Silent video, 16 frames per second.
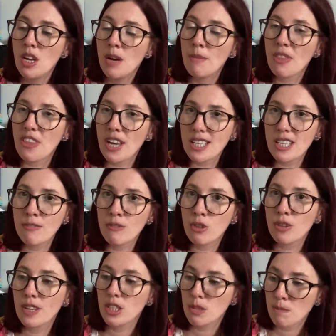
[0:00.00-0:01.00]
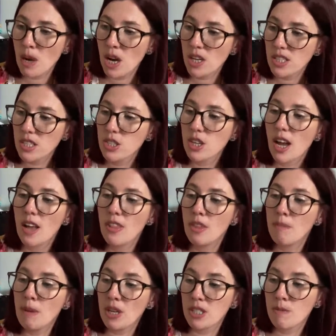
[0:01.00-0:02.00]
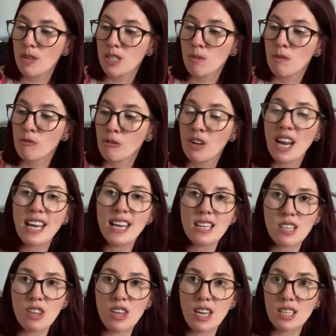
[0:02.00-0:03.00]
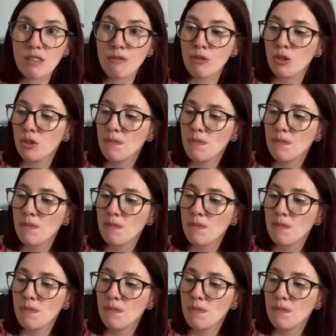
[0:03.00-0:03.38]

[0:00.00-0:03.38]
I'm a 34-inch bust and the bust measurement for an 8 is a 34.